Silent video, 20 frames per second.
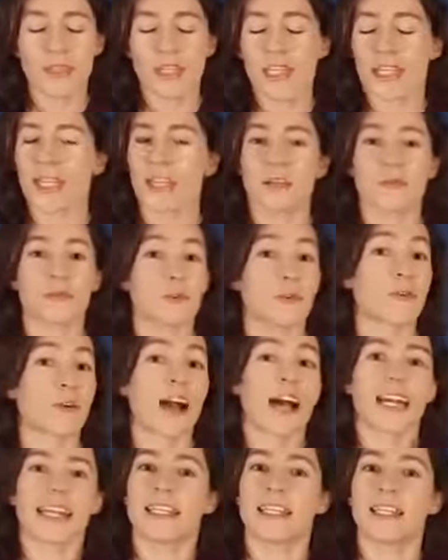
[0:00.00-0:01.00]
in a
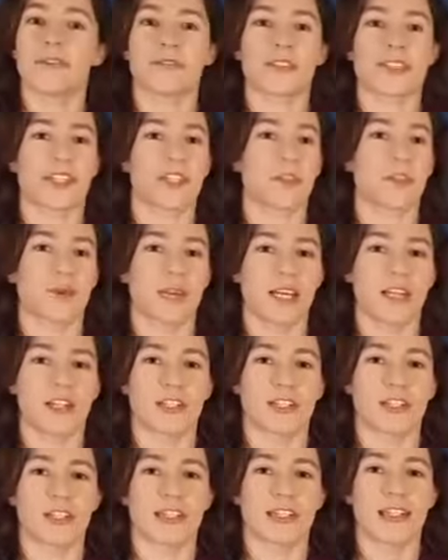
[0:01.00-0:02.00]
variety of
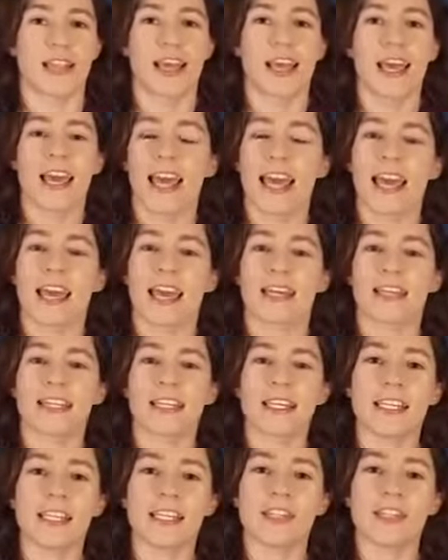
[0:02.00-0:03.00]
situations. And
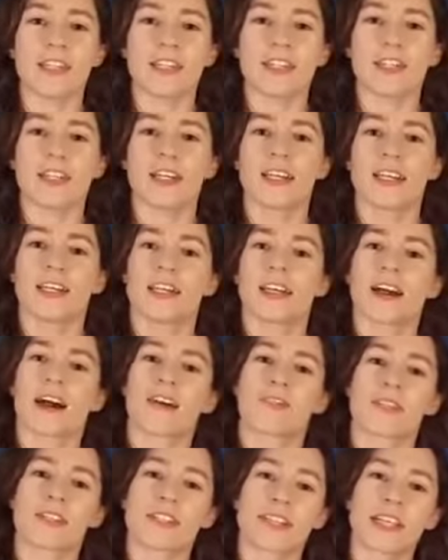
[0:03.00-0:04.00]
each
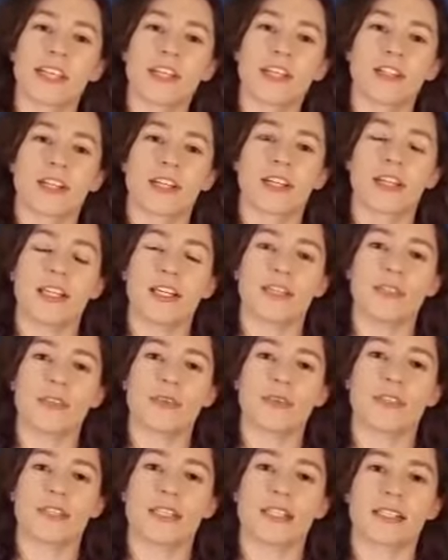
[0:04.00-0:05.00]
conversation
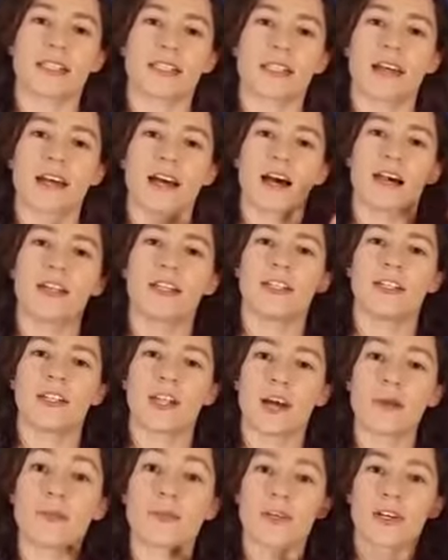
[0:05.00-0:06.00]
uses a
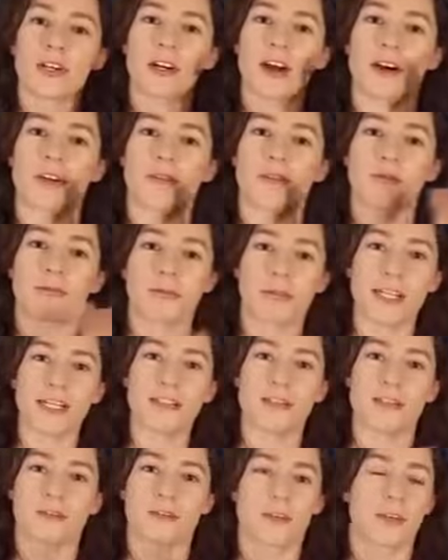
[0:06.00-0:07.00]
number of
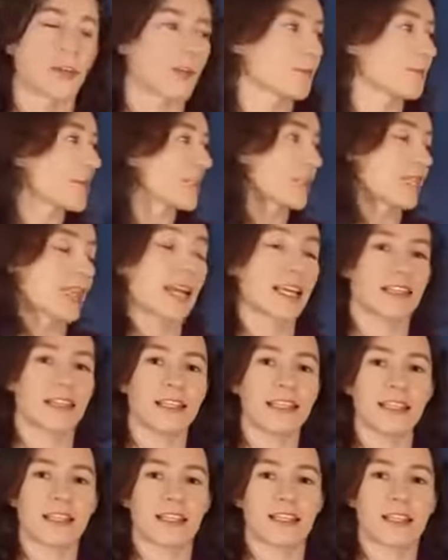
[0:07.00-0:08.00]
phrasal verbs like
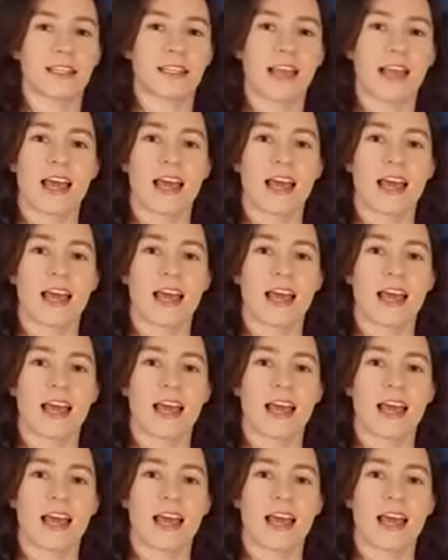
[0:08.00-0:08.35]
these.